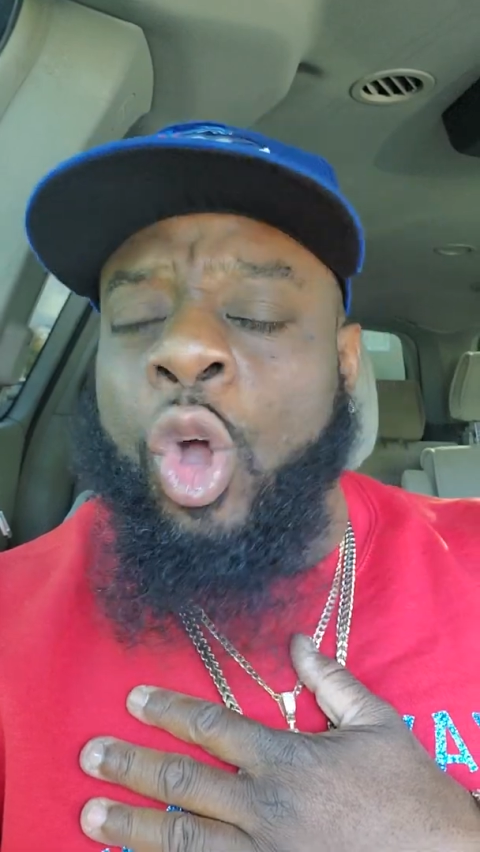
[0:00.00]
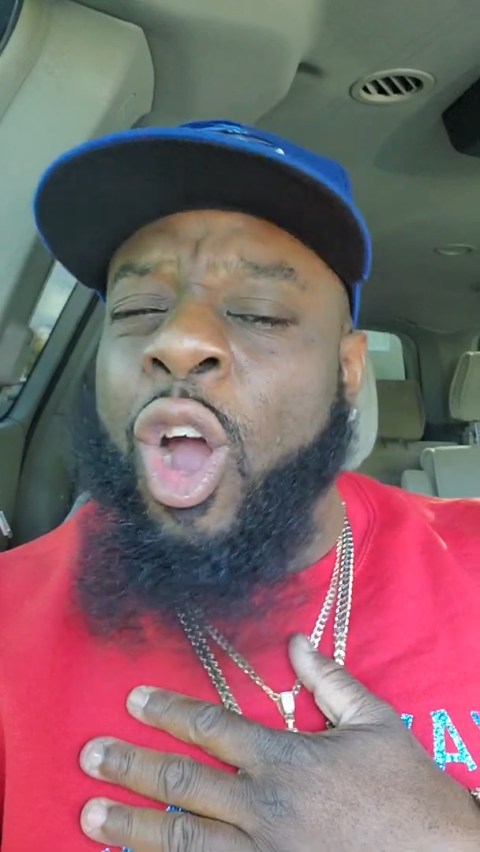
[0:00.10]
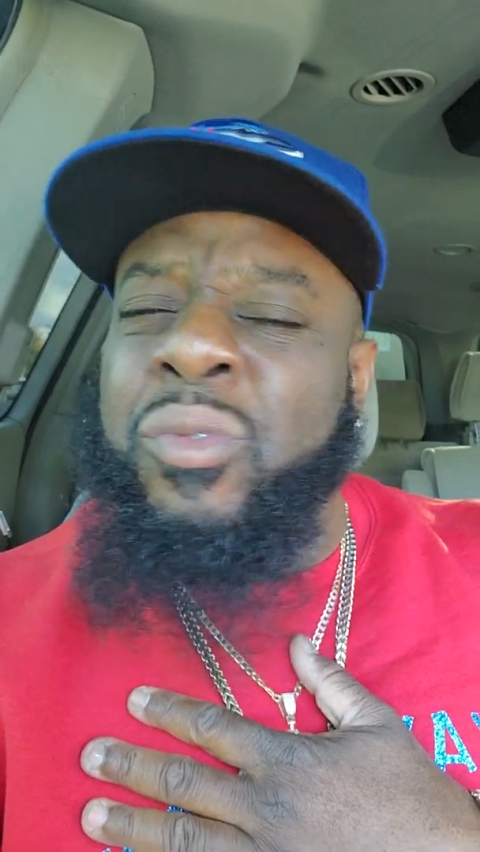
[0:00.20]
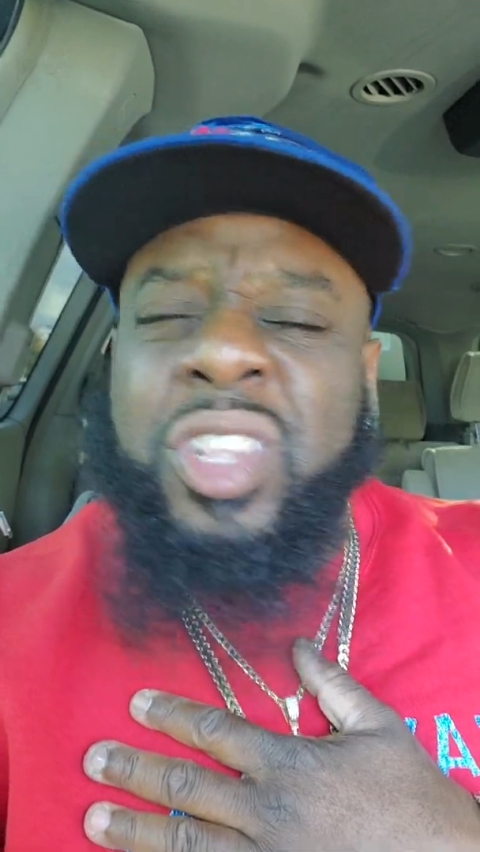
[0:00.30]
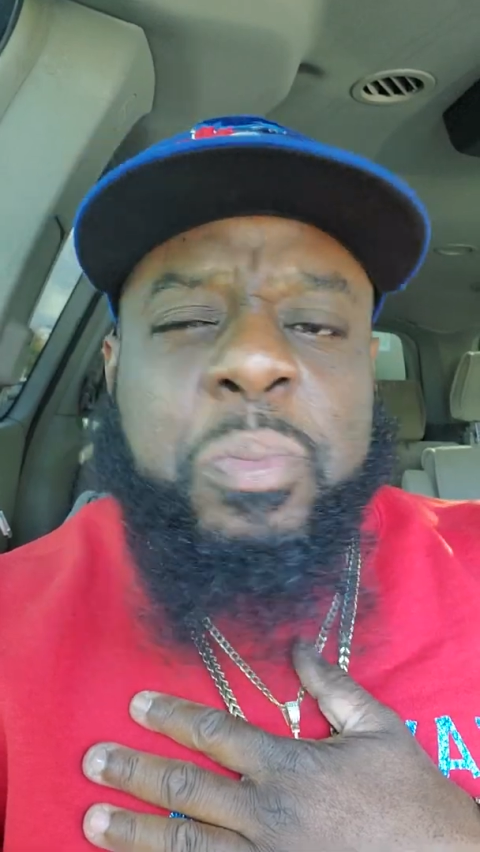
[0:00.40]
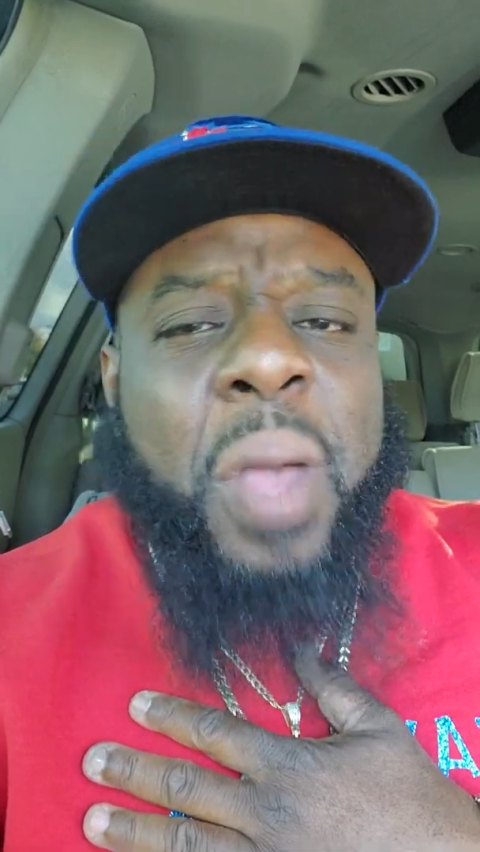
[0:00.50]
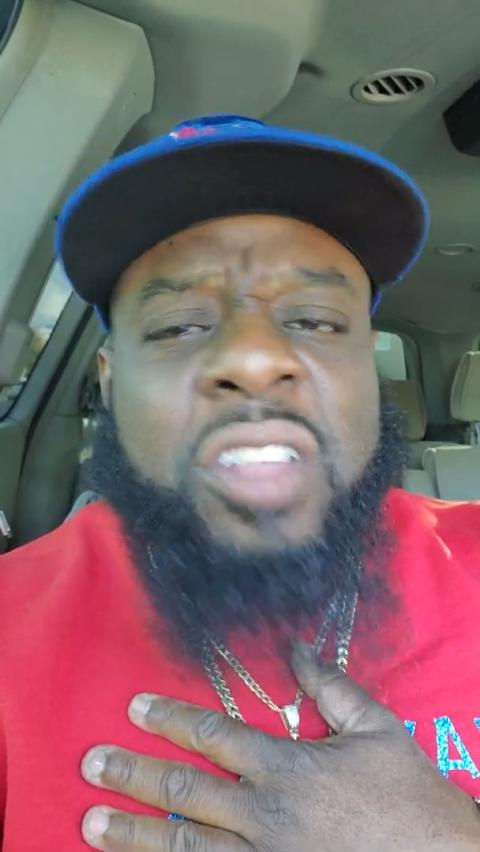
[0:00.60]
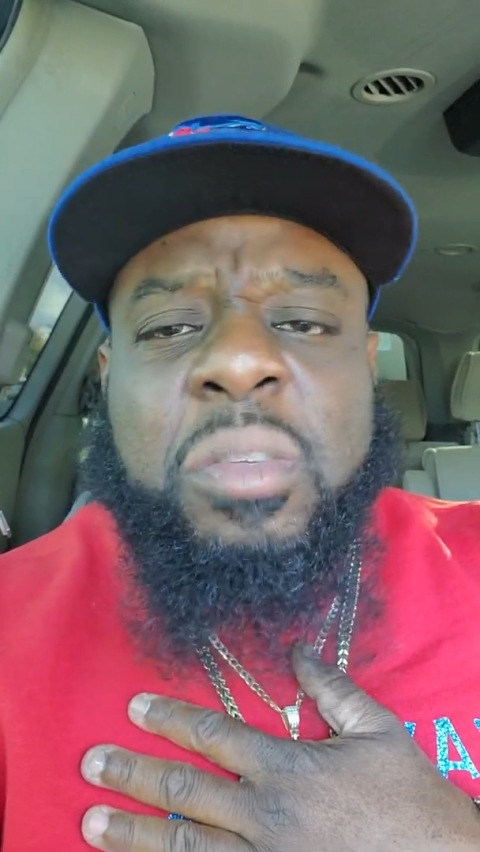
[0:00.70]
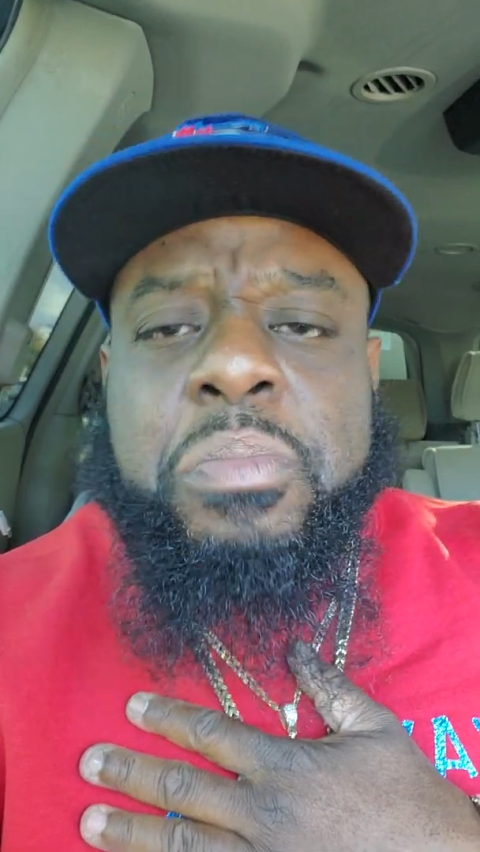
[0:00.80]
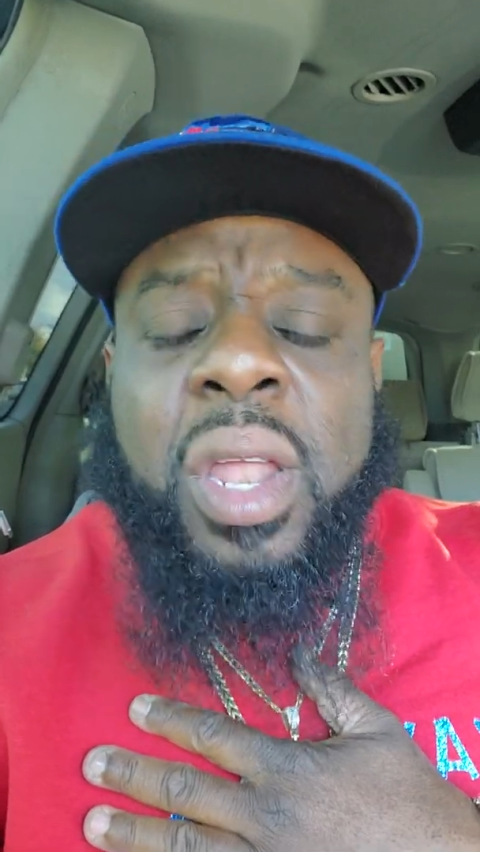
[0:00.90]
our
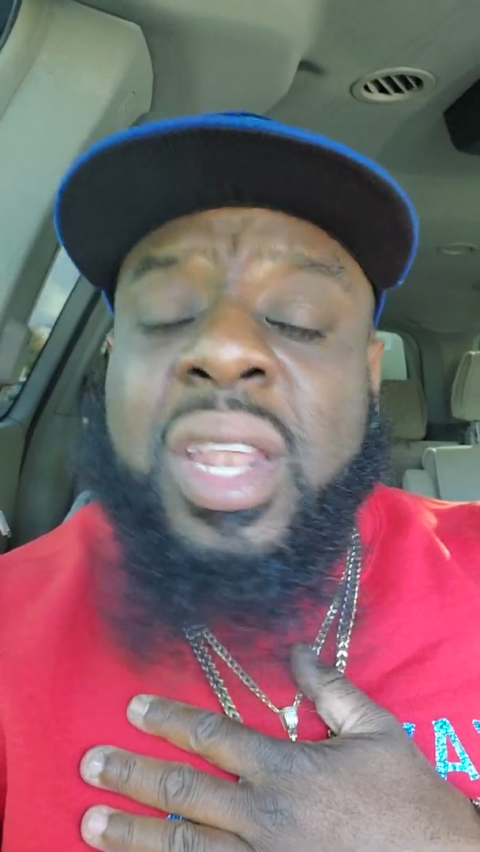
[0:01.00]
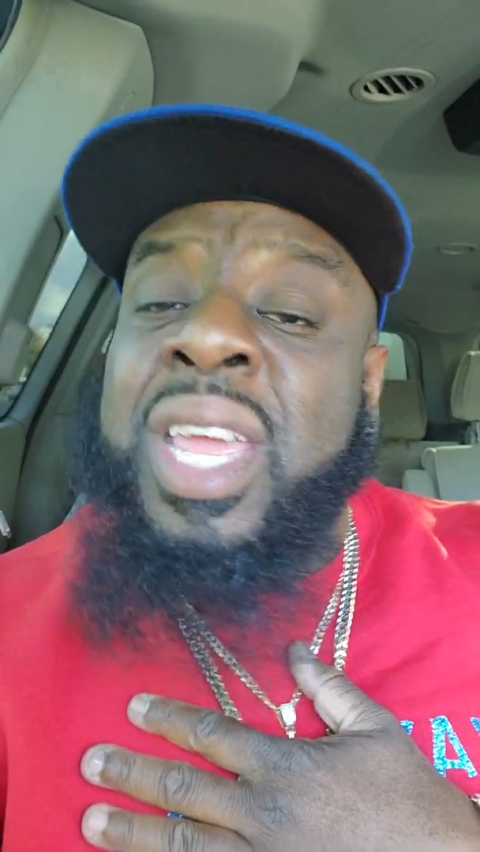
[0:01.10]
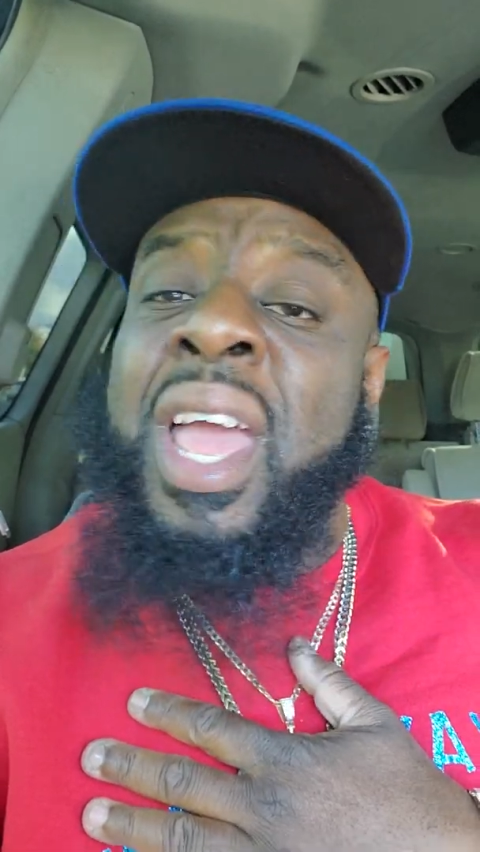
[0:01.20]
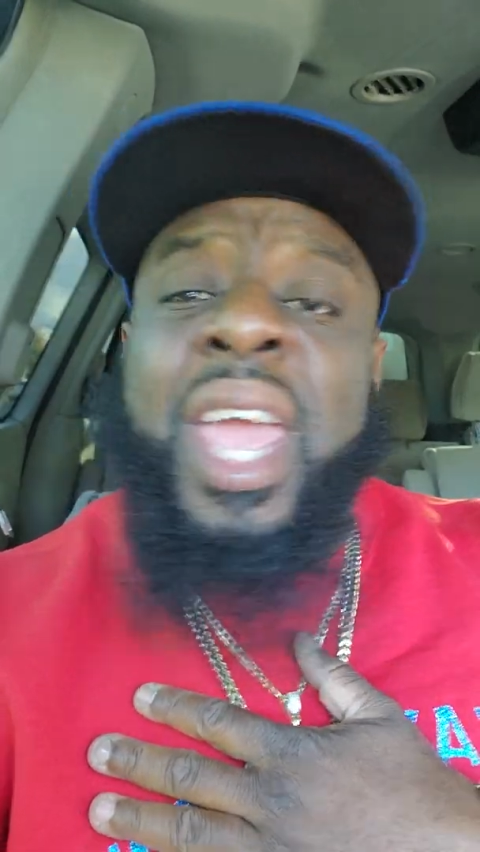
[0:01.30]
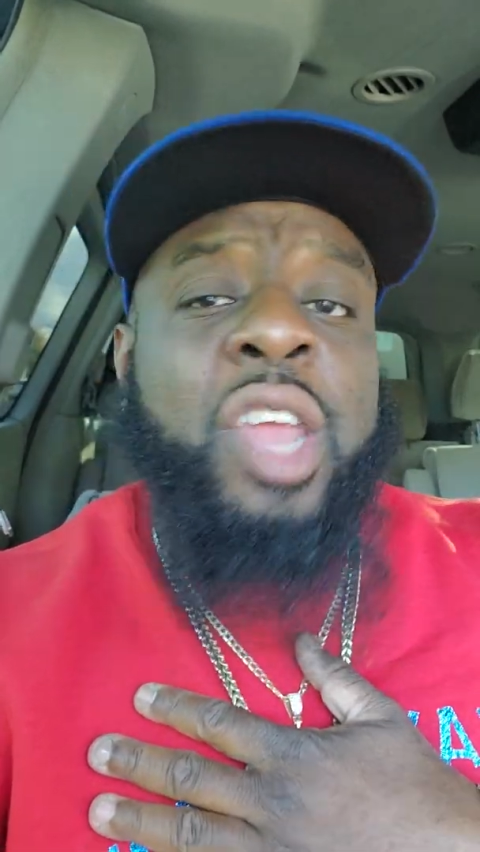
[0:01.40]
responsibility